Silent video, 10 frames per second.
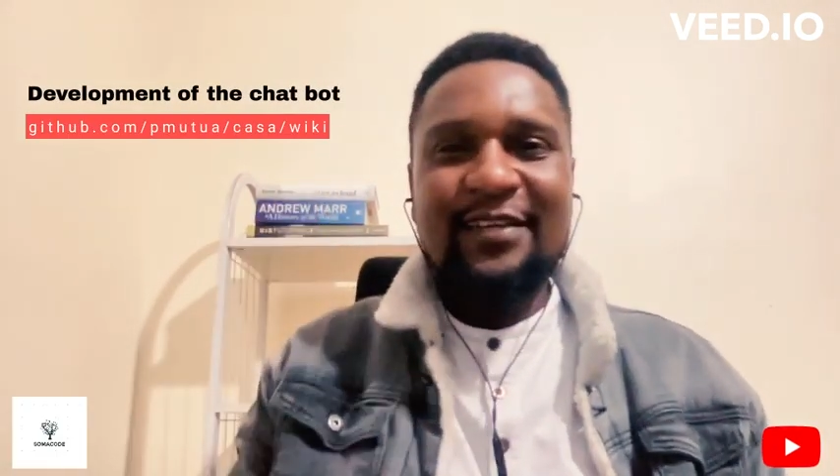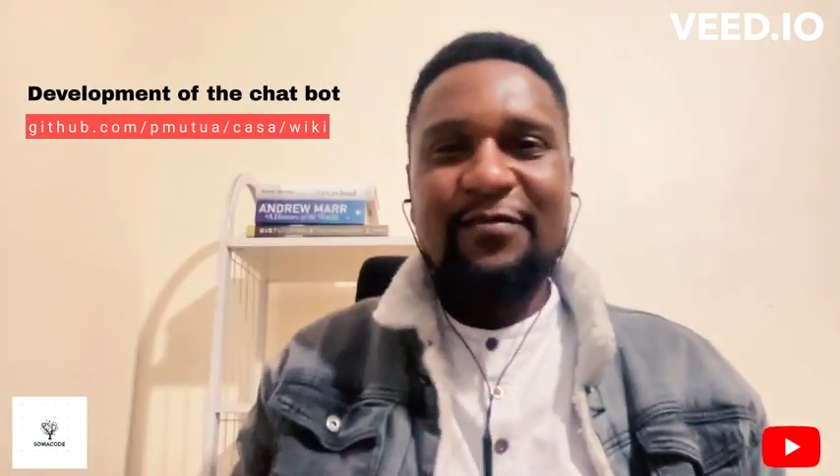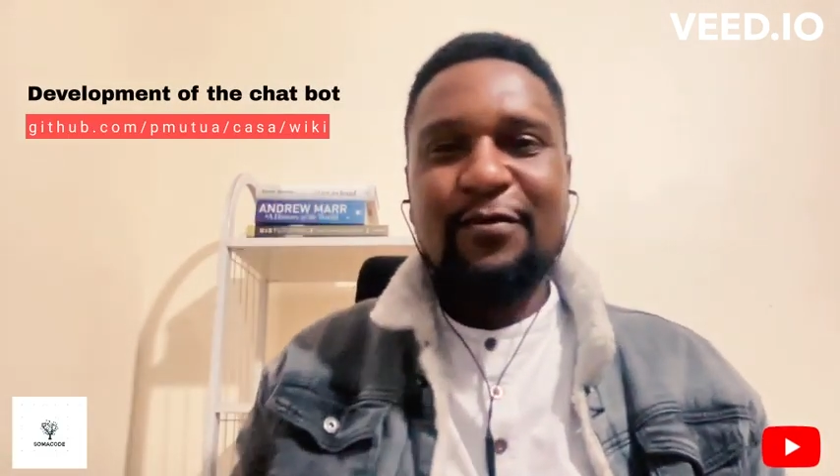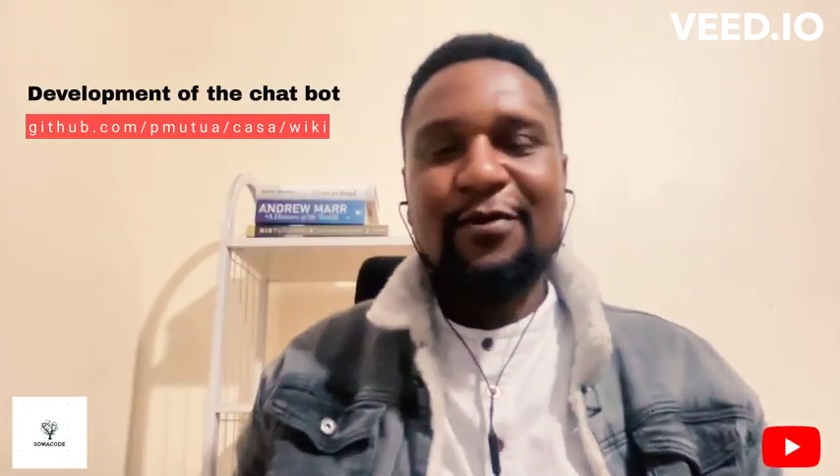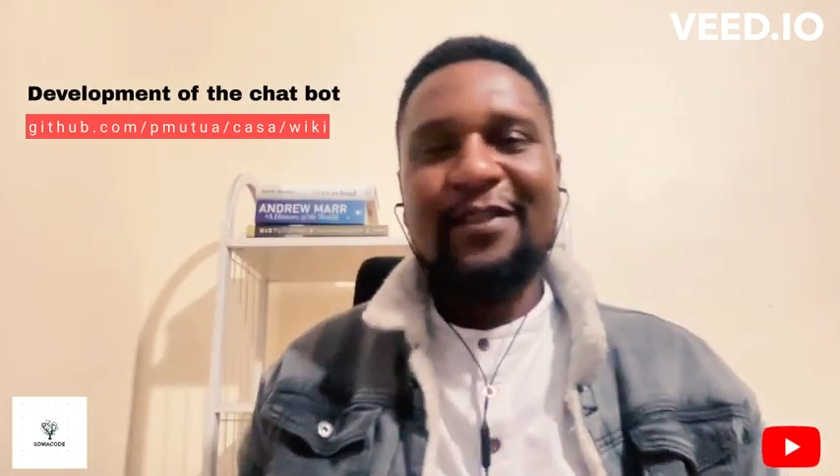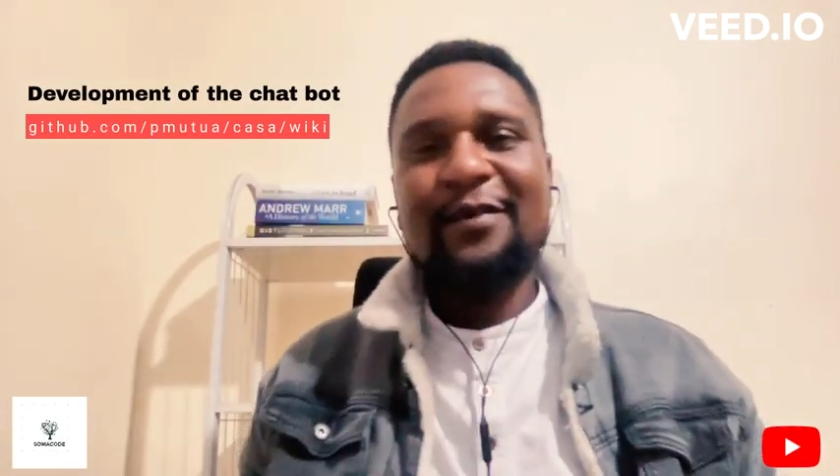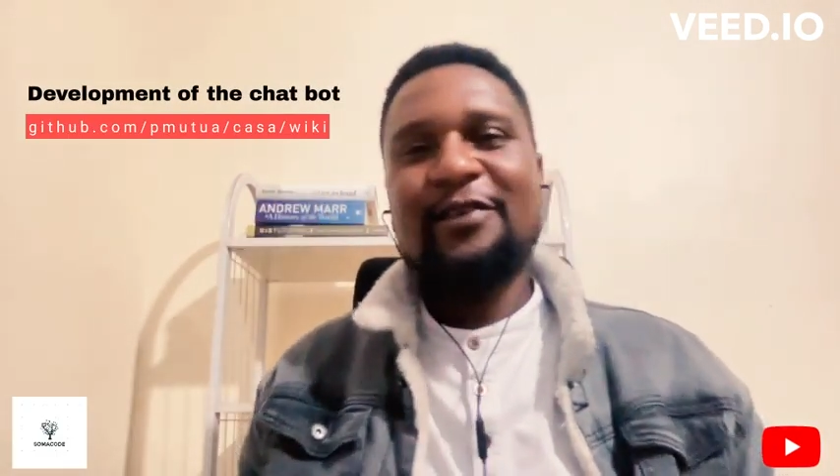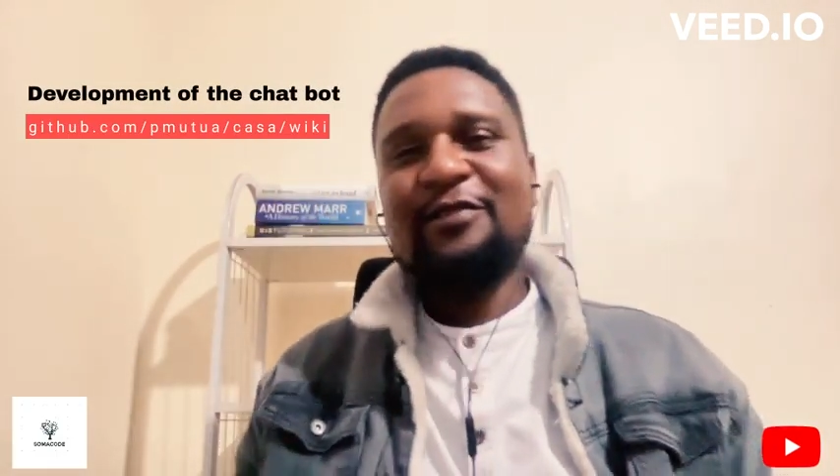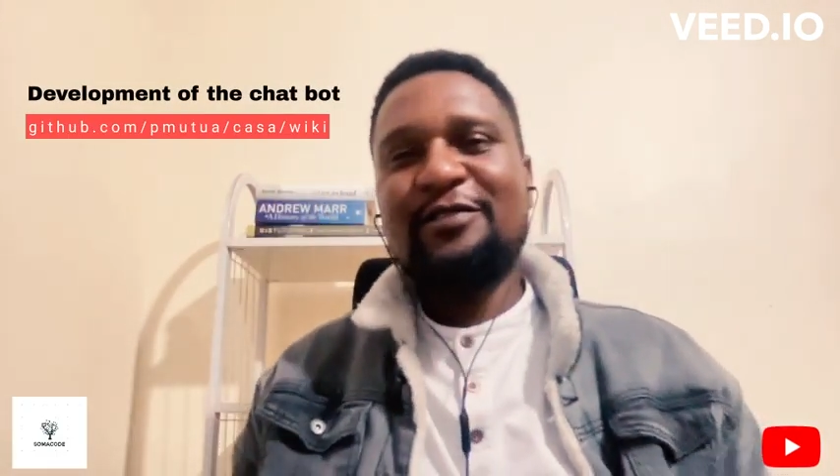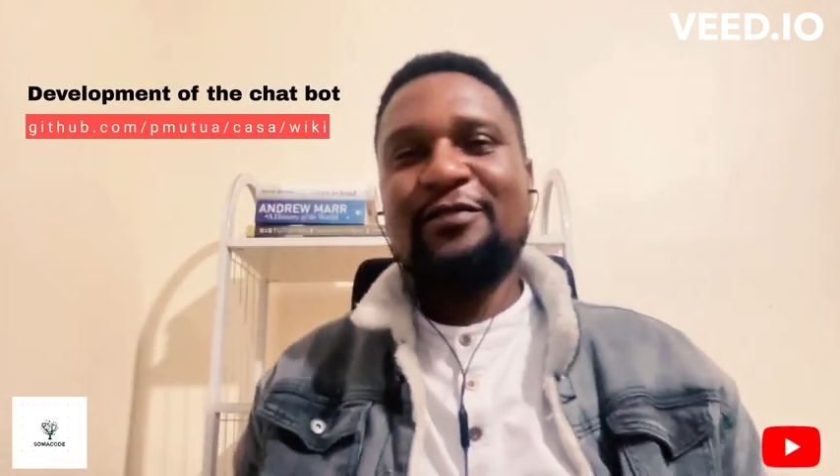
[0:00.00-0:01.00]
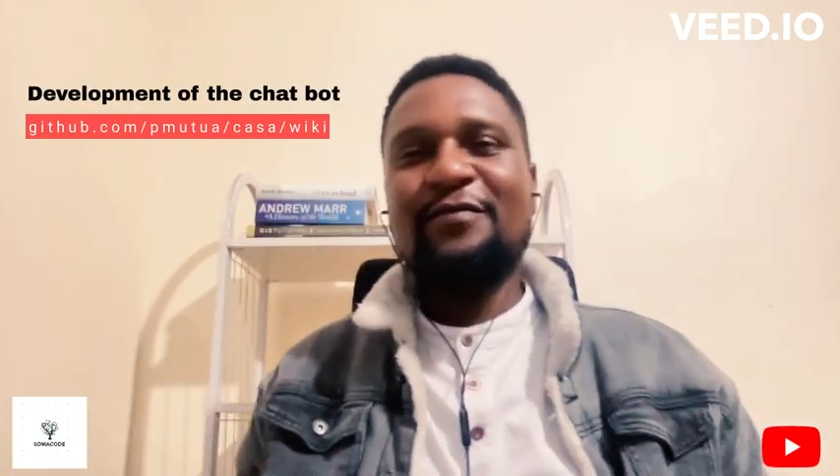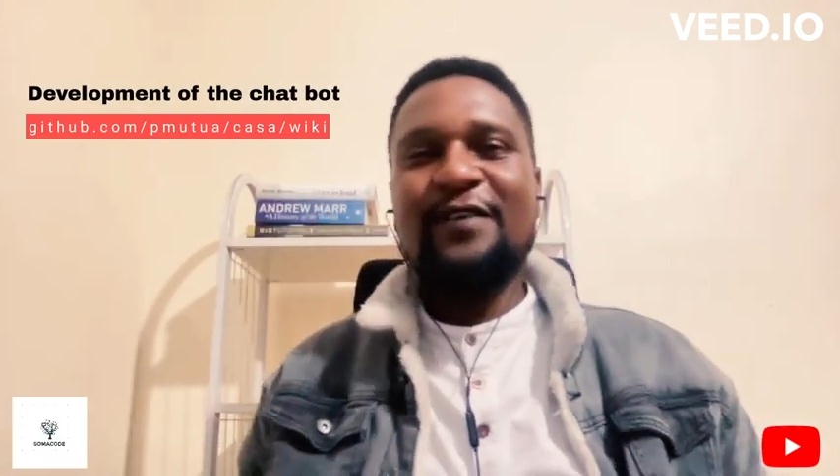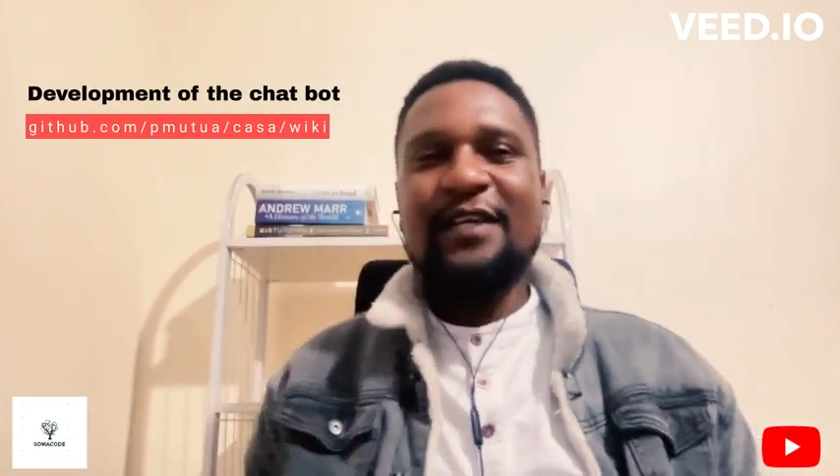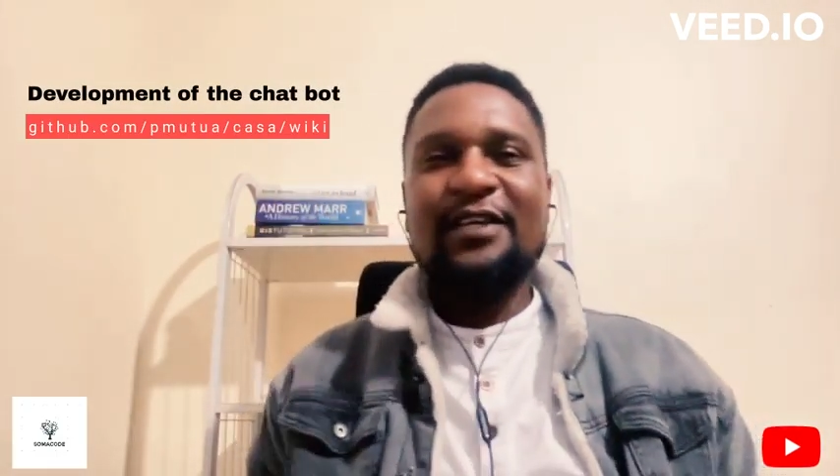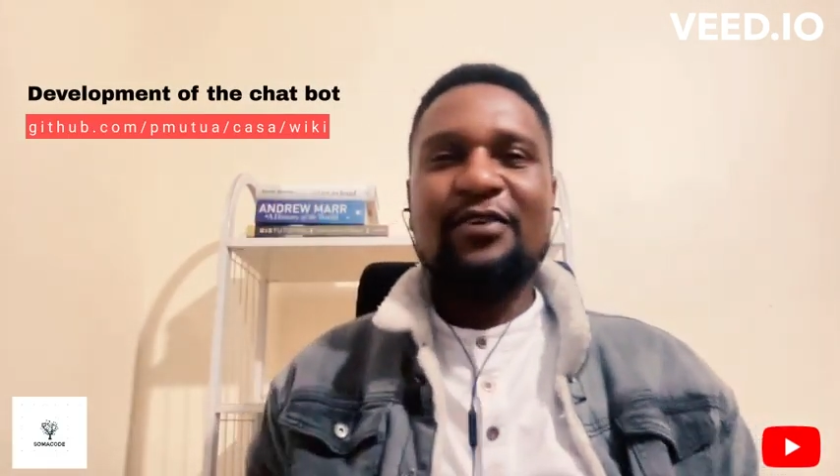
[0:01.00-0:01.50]
for the YouTube
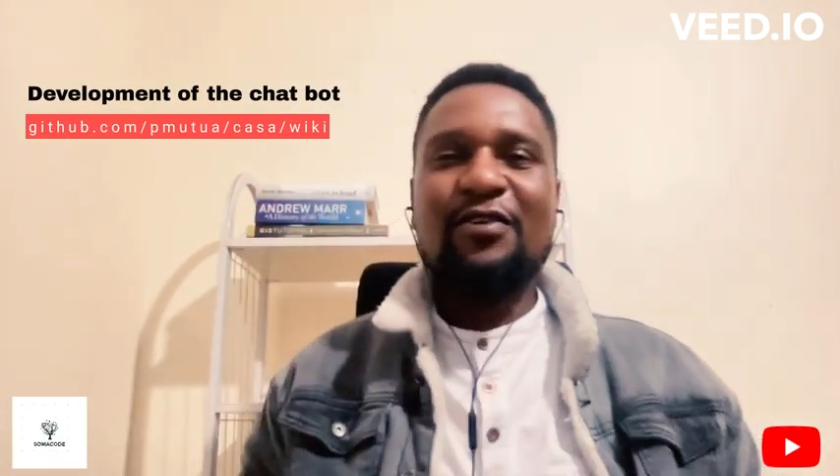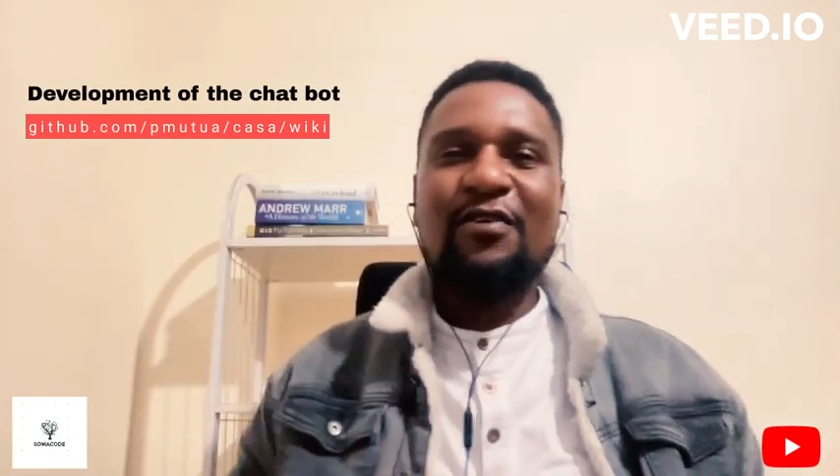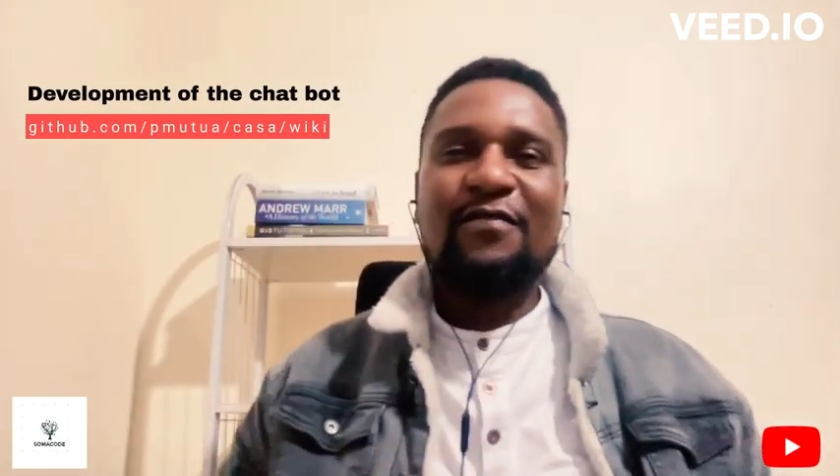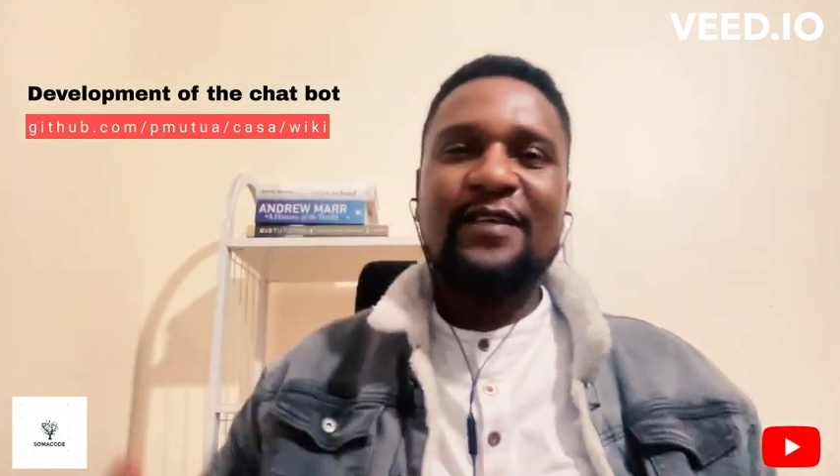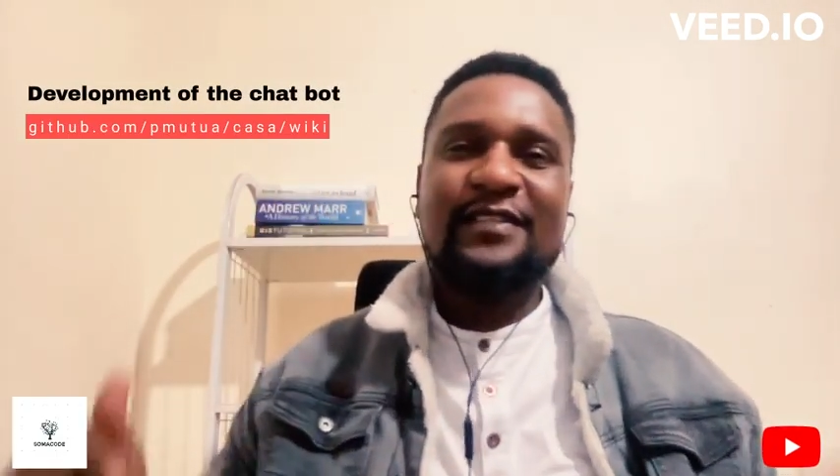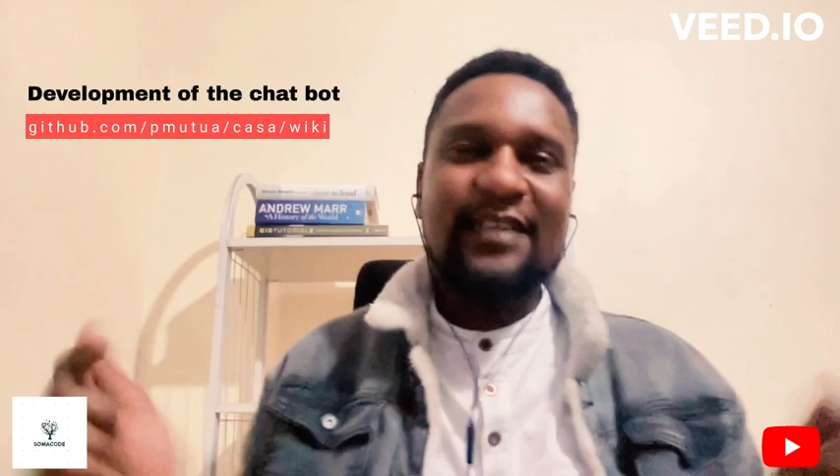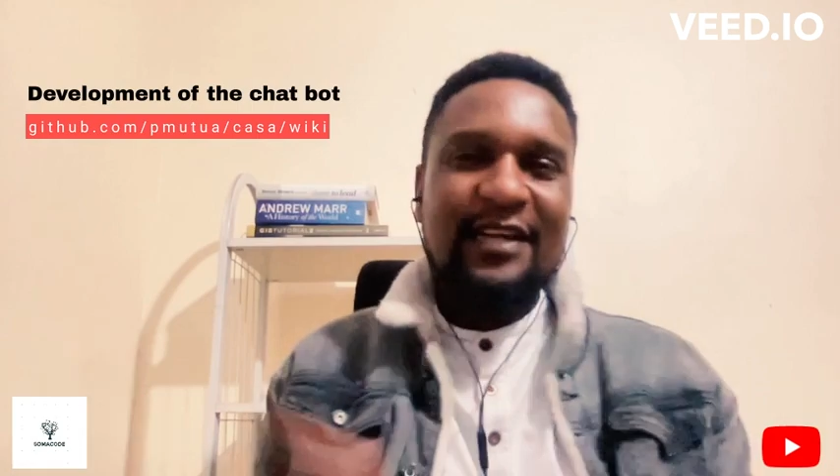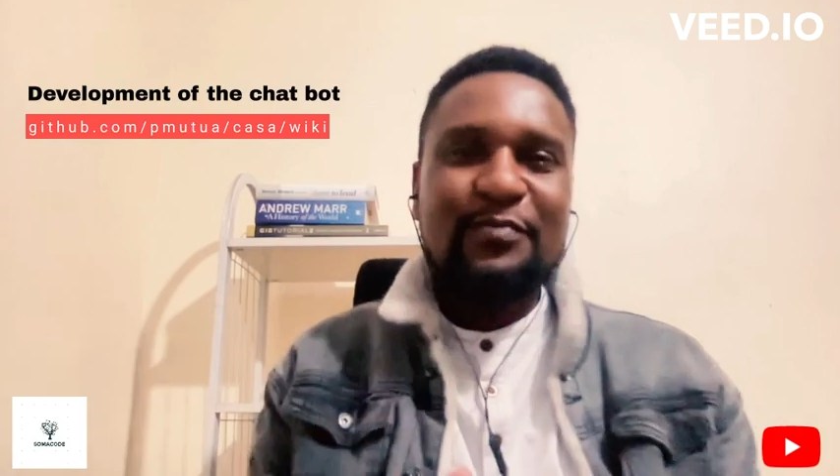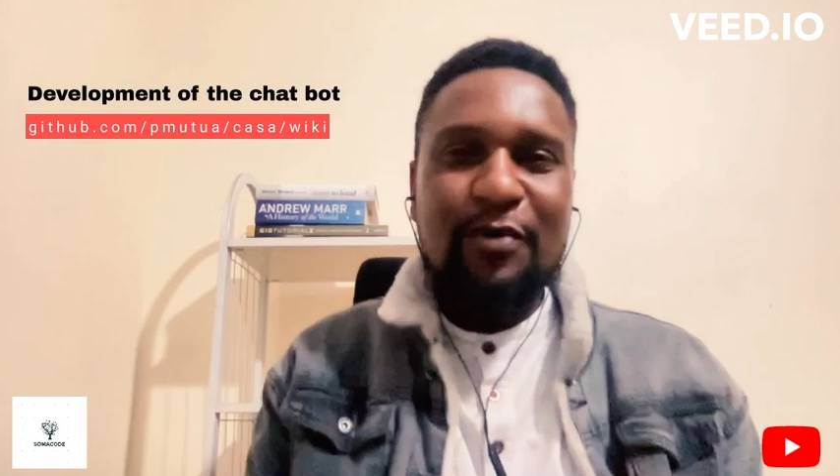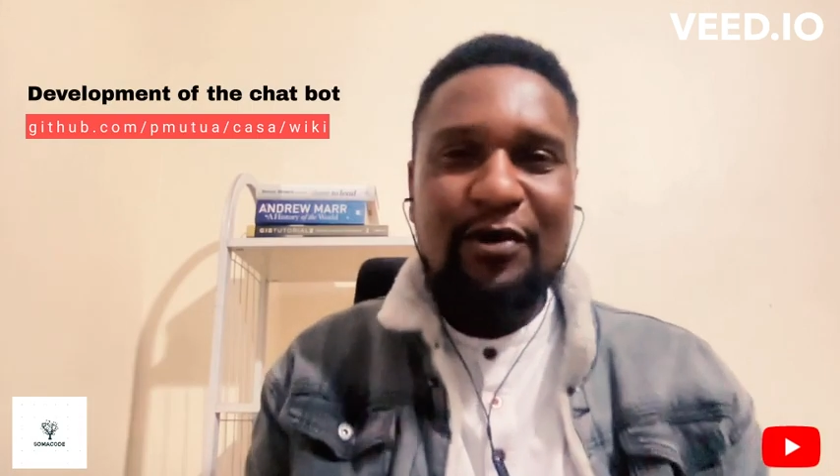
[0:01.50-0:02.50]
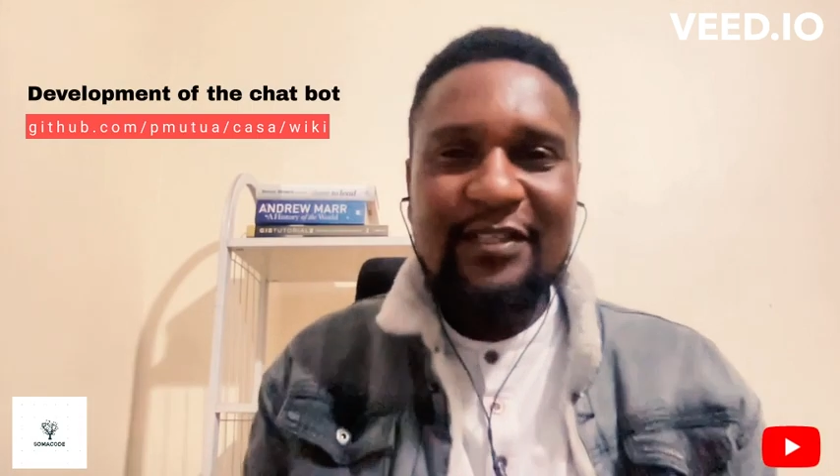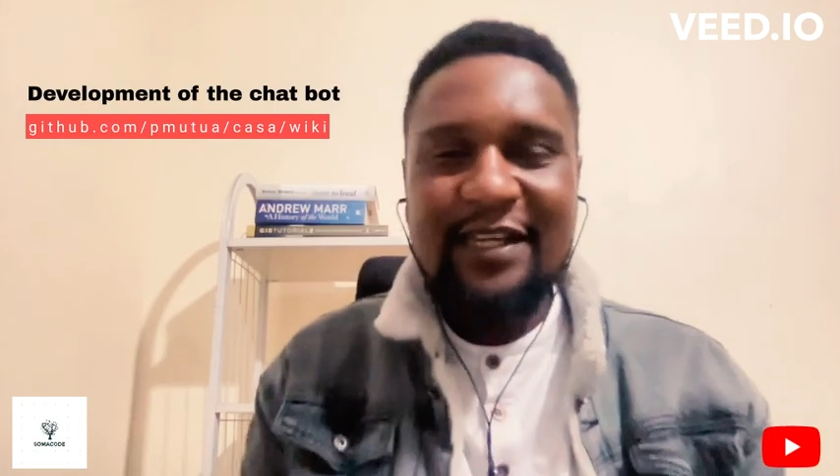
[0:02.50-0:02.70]
video of the chatbot,